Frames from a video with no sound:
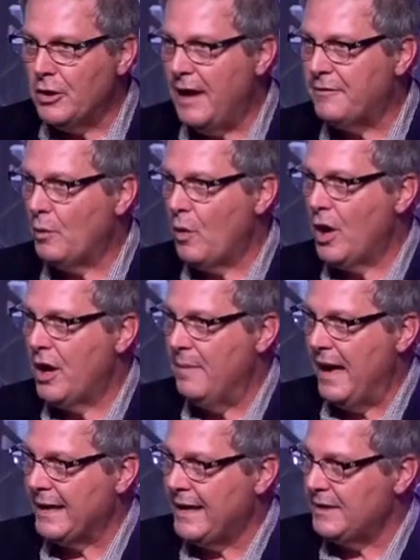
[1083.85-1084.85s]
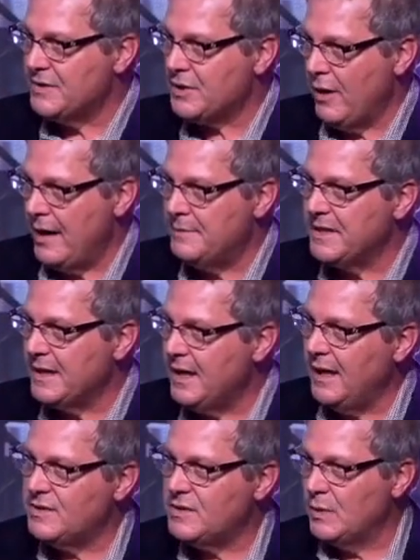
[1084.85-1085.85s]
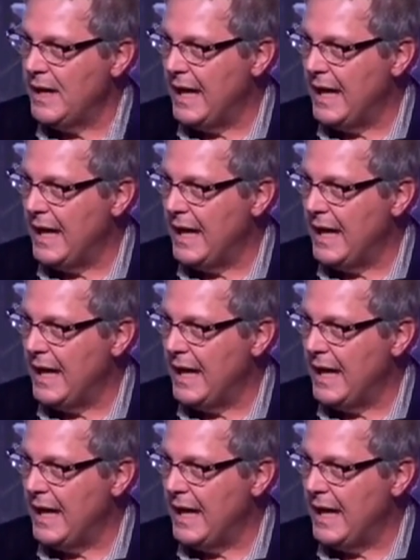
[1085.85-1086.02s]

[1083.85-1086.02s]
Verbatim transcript: going to have to worry about getting scrapes and cuts when